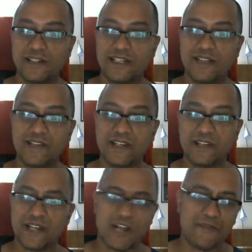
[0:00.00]
And then he
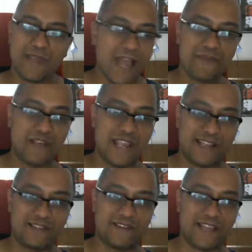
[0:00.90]
goes, I'll be happy to
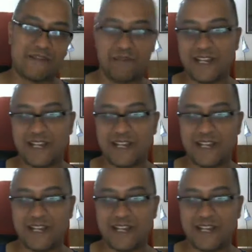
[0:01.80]
answer that, but,